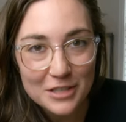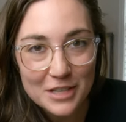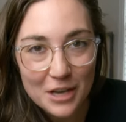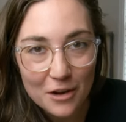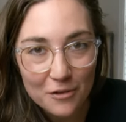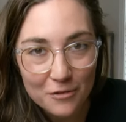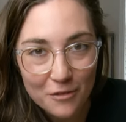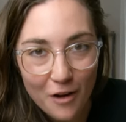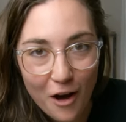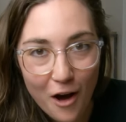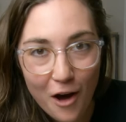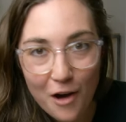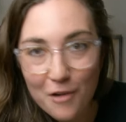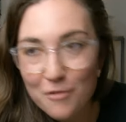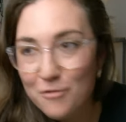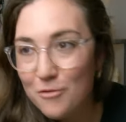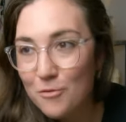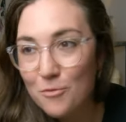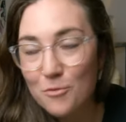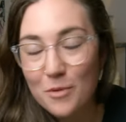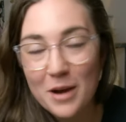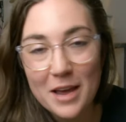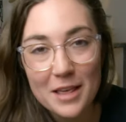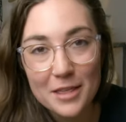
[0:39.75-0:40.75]
yourself
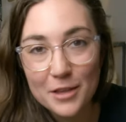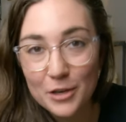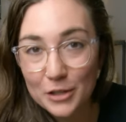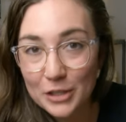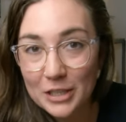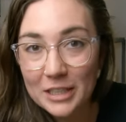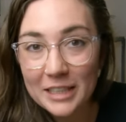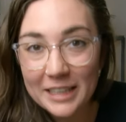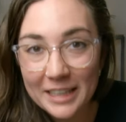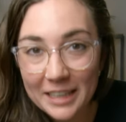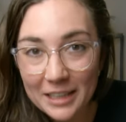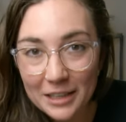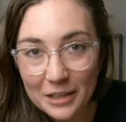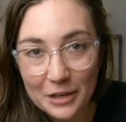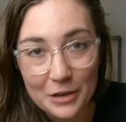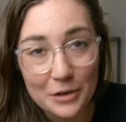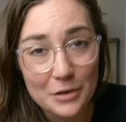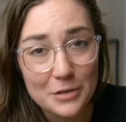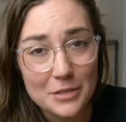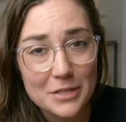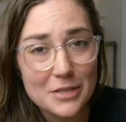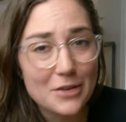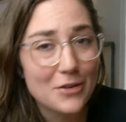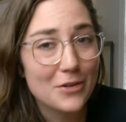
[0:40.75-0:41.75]
off with your clean
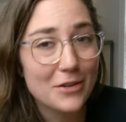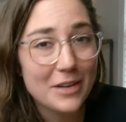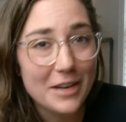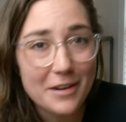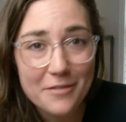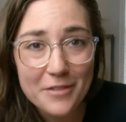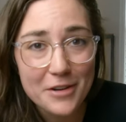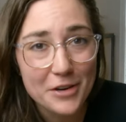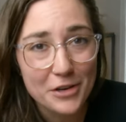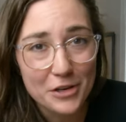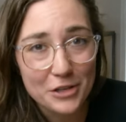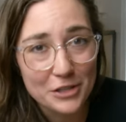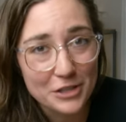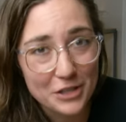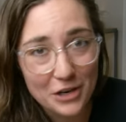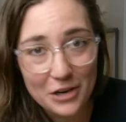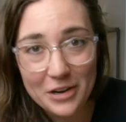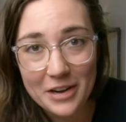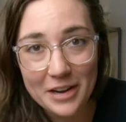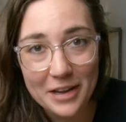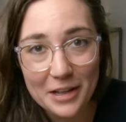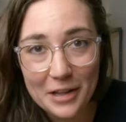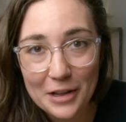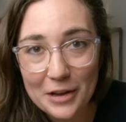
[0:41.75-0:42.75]
clothes or even your
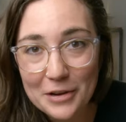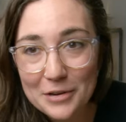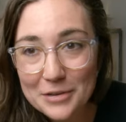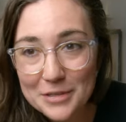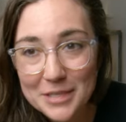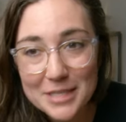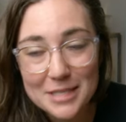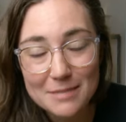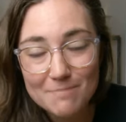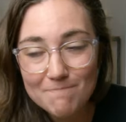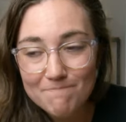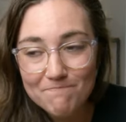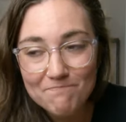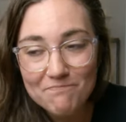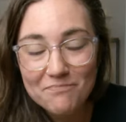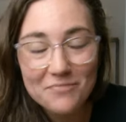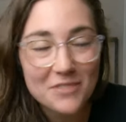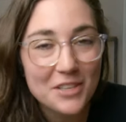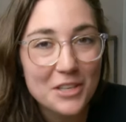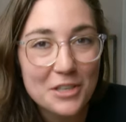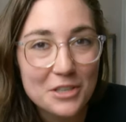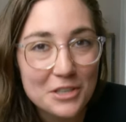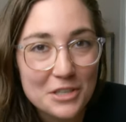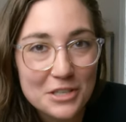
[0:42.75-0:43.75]
dirty clothes.
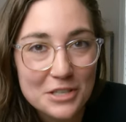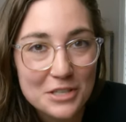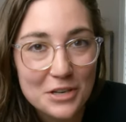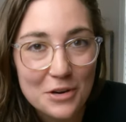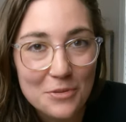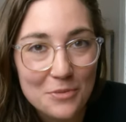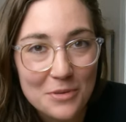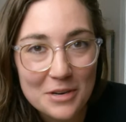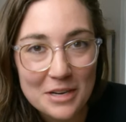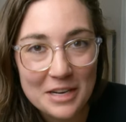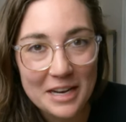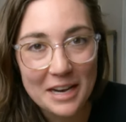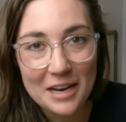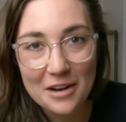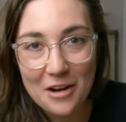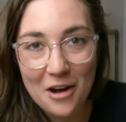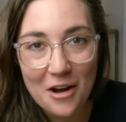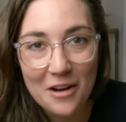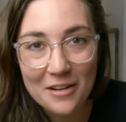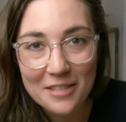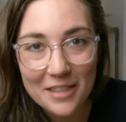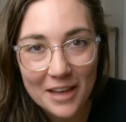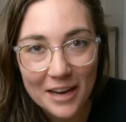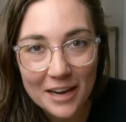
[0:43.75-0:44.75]
You just don't want to get
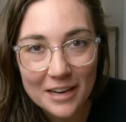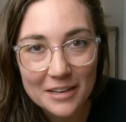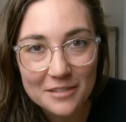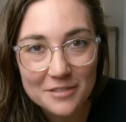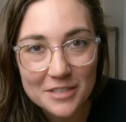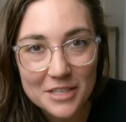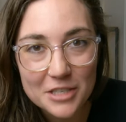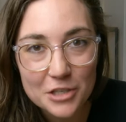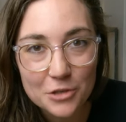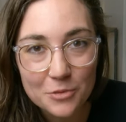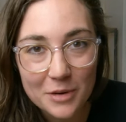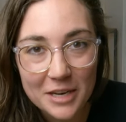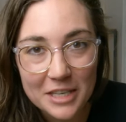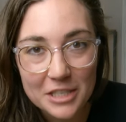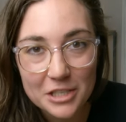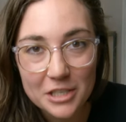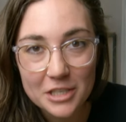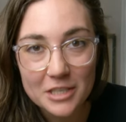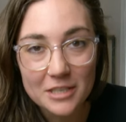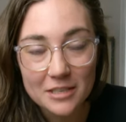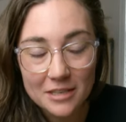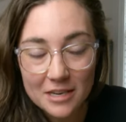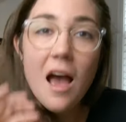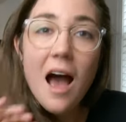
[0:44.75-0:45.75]
caught in that kind of
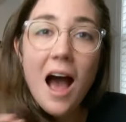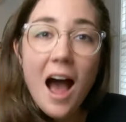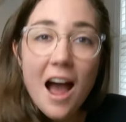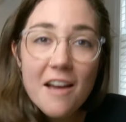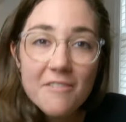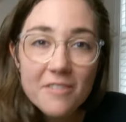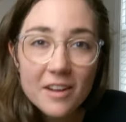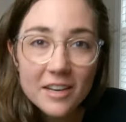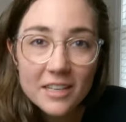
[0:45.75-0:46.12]
situation. I